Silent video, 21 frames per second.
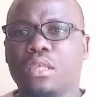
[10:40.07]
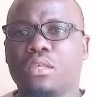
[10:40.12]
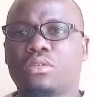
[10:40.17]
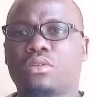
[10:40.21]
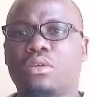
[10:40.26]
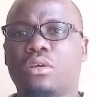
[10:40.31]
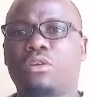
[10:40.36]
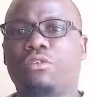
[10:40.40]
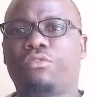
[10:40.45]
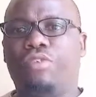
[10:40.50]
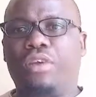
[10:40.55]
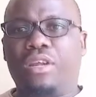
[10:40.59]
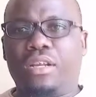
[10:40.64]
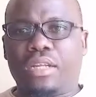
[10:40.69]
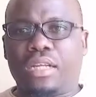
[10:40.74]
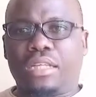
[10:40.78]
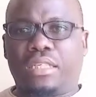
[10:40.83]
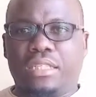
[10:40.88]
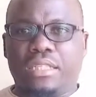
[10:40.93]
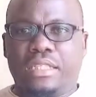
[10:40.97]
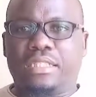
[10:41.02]
So you
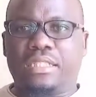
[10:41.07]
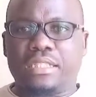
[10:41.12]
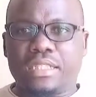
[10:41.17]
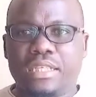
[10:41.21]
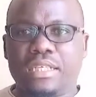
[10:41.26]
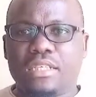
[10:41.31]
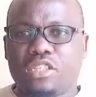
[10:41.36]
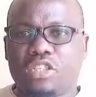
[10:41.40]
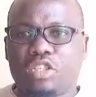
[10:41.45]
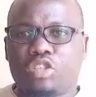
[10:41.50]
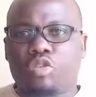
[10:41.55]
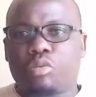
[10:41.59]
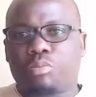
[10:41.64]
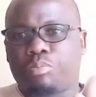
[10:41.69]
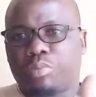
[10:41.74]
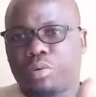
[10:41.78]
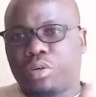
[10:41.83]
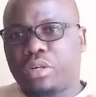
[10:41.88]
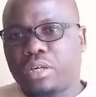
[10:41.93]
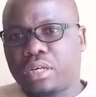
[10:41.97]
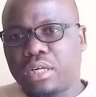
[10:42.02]
find that it's easy to
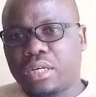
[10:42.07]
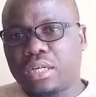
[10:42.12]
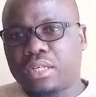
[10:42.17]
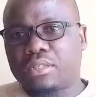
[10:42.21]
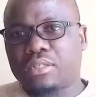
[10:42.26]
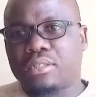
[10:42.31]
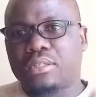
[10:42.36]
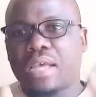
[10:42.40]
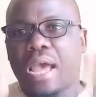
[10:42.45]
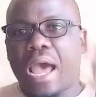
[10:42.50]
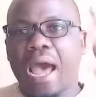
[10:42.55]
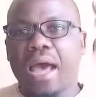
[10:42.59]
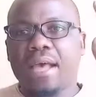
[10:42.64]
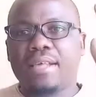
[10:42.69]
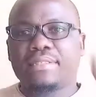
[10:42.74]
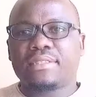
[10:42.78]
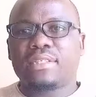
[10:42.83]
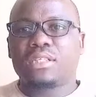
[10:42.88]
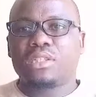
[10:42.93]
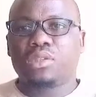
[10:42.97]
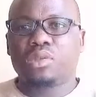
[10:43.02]
progress
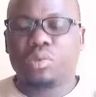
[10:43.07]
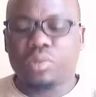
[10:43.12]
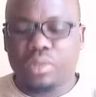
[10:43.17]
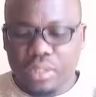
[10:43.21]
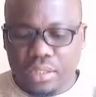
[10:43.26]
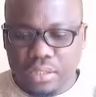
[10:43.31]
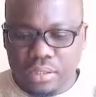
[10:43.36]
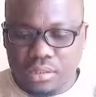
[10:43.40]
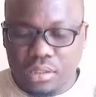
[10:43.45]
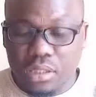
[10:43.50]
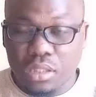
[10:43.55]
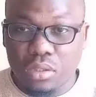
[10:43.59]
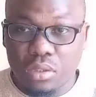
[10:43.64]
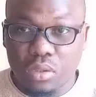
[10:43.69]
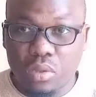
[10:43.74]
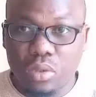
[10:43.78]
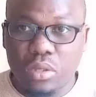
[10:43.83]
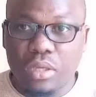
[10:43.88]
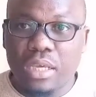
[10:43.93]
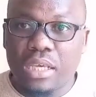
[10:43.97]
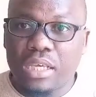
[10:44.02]
as a unit.
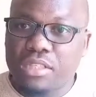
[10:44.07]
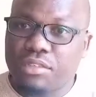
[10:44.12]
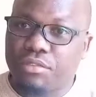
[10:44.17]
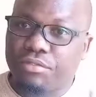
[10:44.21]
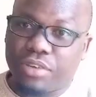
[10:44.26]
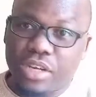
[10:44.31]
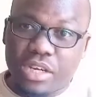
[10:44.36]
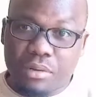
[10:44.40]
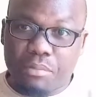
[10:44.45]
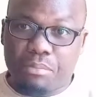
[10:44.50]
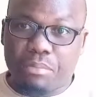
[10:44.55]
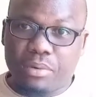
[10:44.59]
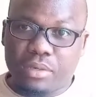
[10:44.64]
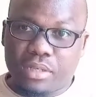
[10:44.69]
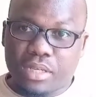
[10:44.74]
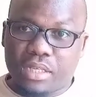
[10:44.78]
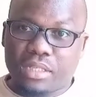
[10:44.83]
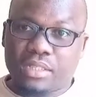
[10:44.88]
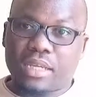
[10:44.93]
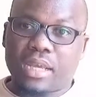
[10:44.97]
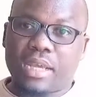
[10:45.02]
It's very
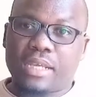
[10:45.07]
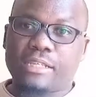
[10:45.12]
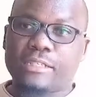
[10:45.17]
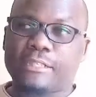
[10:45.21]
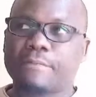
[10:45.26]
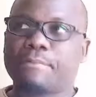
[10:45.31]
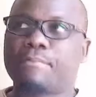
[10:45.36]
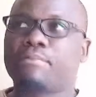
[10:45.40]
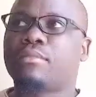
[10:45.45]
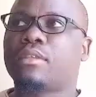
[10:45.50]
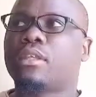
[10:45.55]
important, guys.